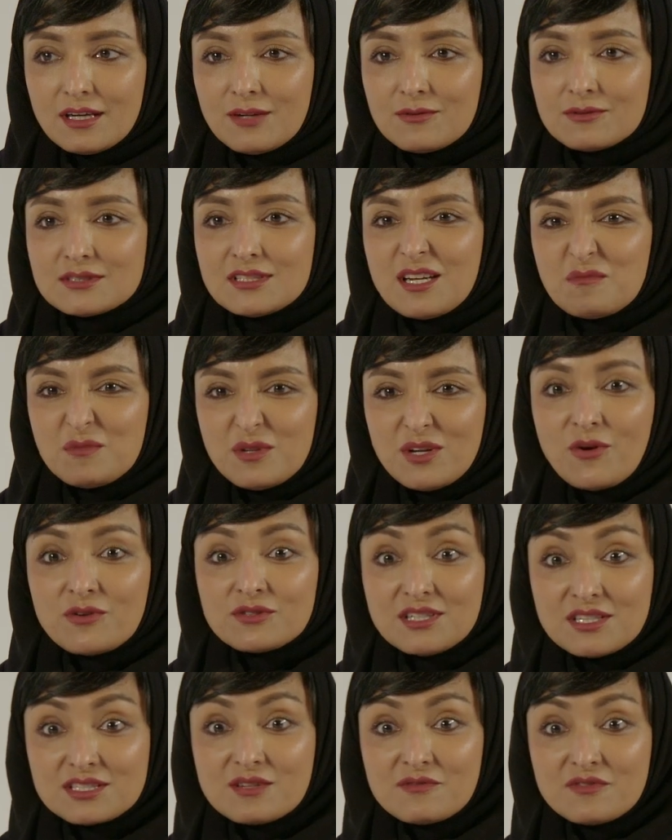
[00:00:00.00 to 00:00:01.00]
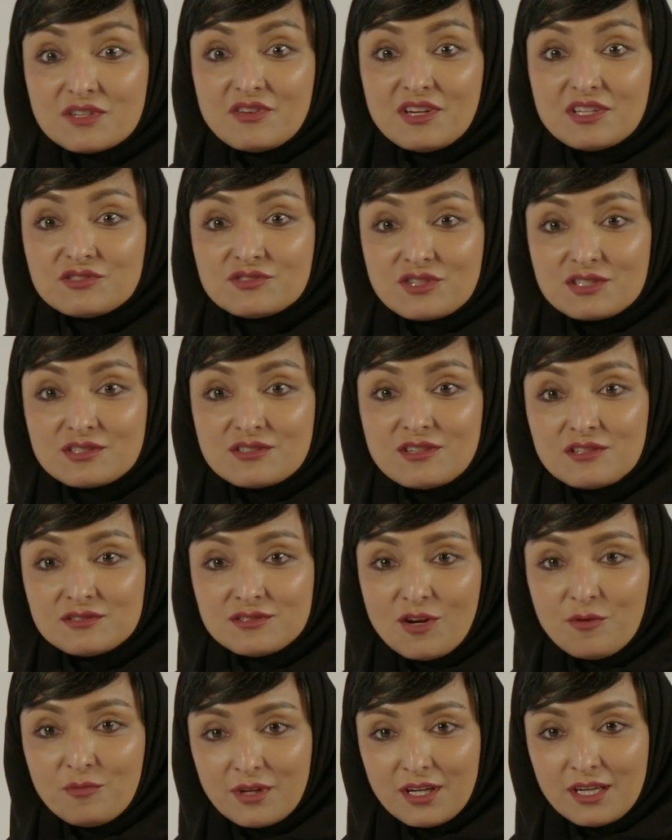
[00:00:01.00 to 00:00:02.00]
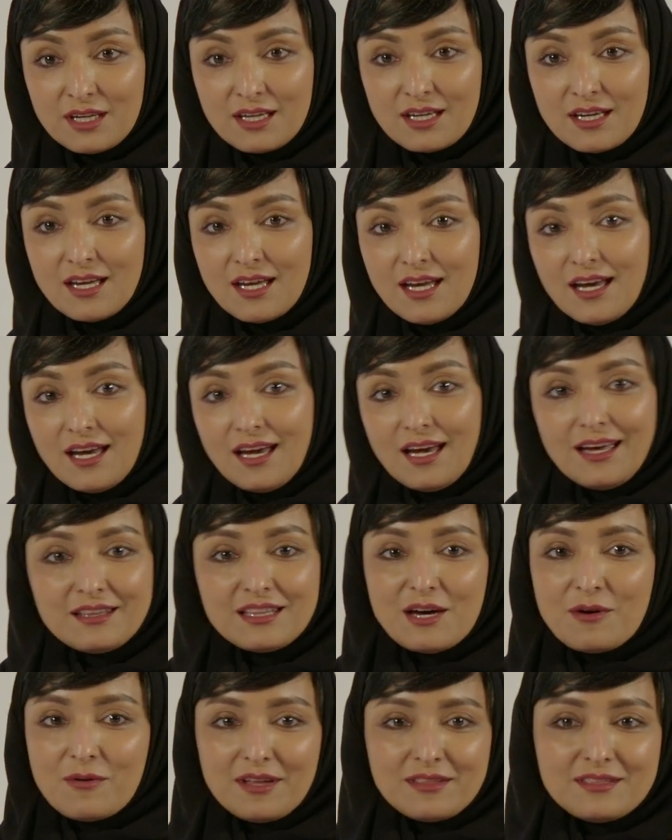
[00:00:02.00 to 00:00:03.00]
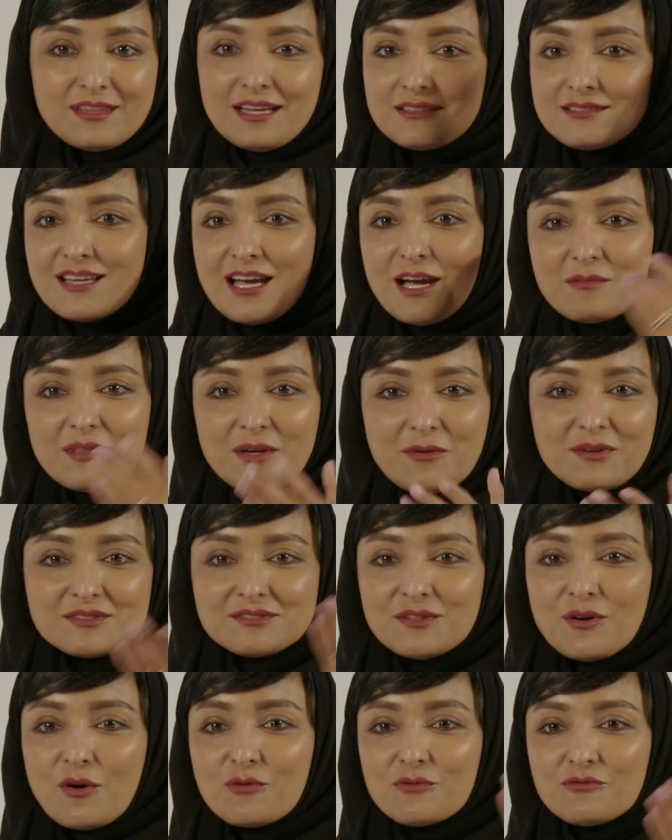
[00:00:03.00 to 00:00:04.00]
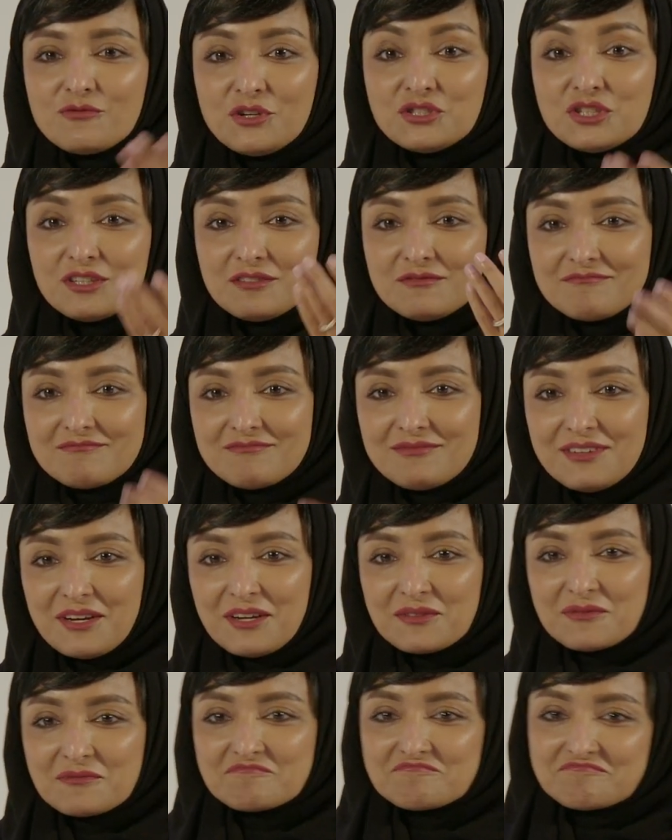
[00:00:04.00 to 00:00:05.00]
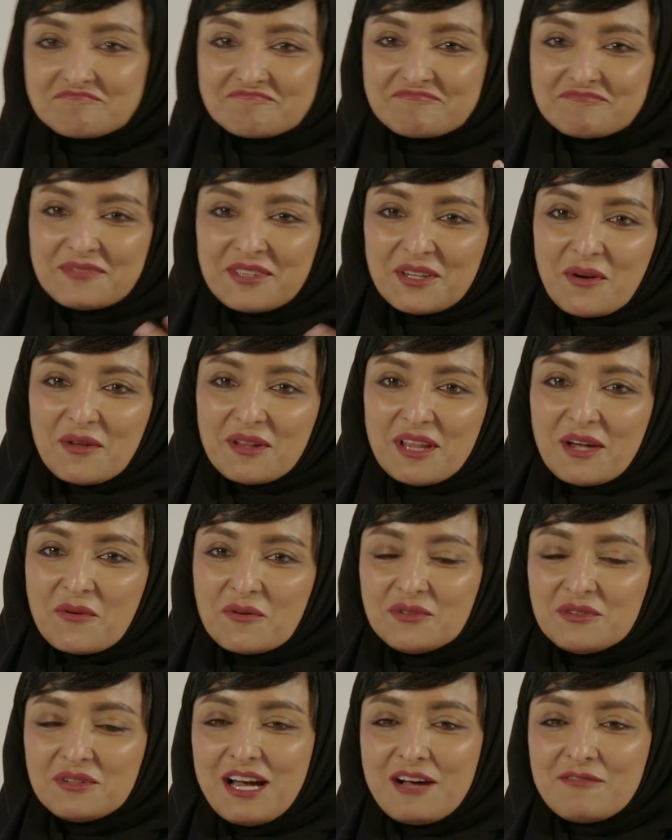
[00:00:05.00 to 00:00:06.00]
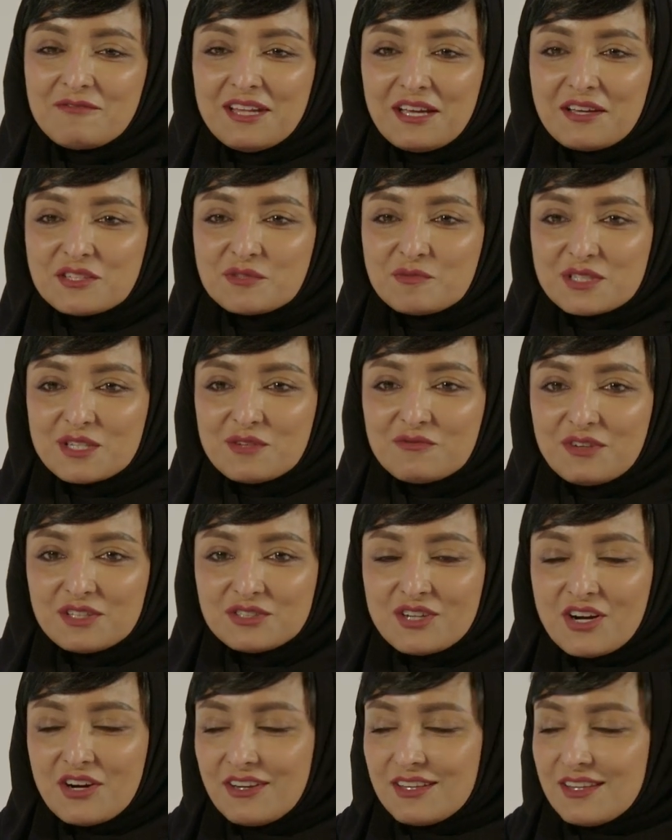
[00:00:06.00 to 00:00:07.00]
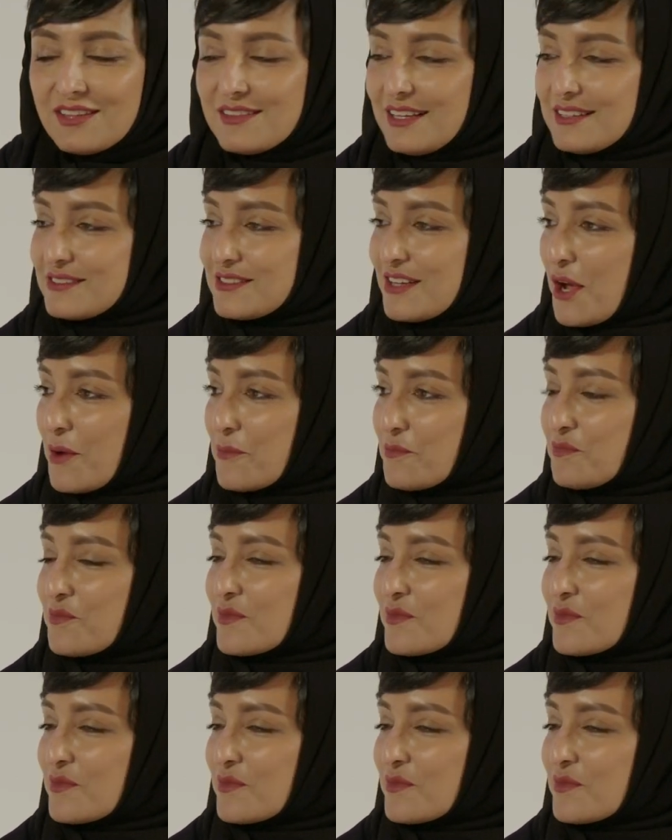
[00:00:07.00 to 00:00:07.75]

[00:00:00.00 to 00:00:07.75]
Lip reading: And I was like, because it's a very interesting topic. And at that time, there was no vision. We didn't have a specific target at that time.